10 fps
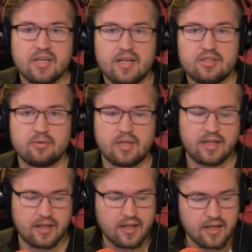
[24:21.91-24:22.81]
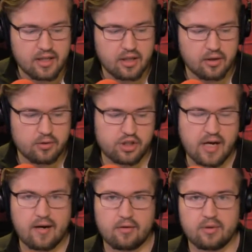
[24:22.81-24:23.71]
I do want to,
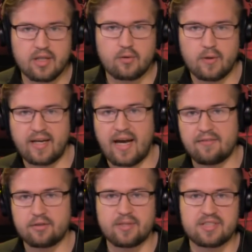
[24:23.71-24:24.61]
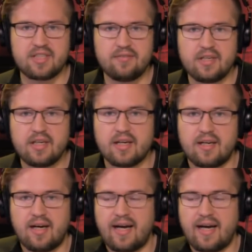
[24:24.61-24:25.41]
shout out really quick AfterBuzz TV.